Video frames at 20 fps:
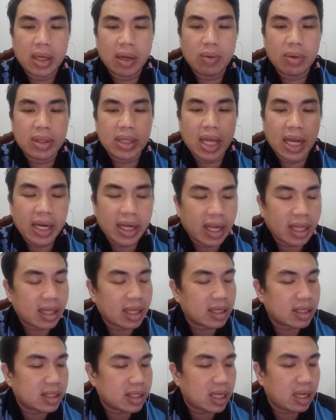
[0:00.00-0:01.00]
they will delegate
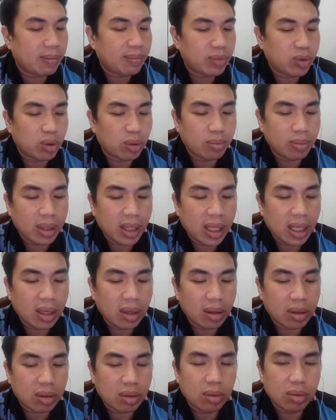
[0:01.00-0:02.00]
the steam to
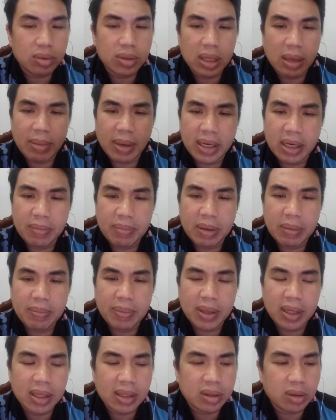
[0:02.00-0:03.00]
me or to some other
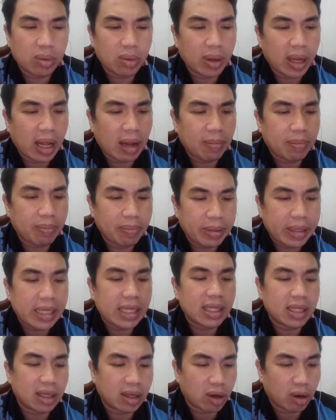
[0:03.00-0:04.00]
people to help
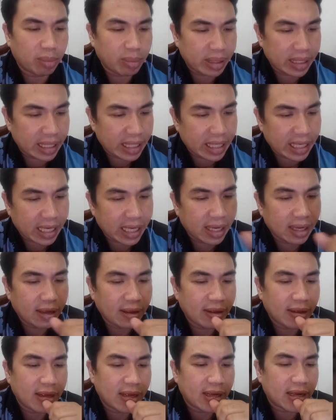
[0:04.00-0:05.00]
build the community.
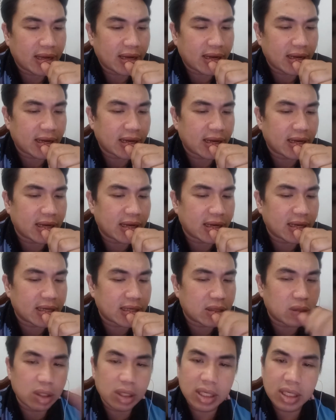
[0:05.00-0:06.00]

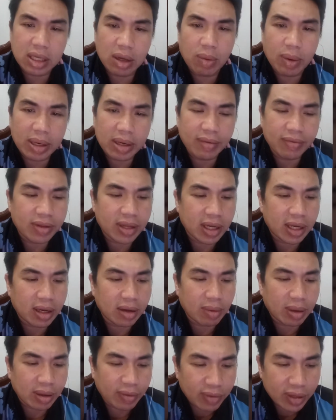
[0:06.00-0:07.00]
So these are one of
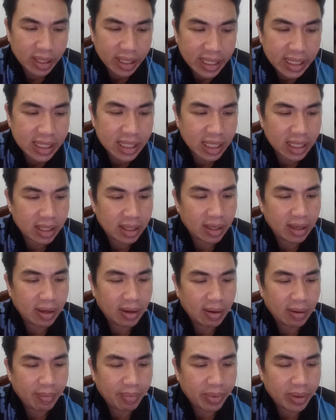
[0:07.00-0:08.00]
the reasons.
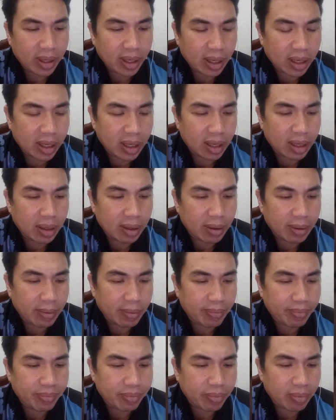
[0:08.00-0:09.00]

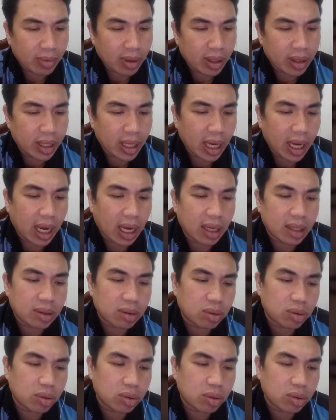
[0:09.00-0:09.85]
There are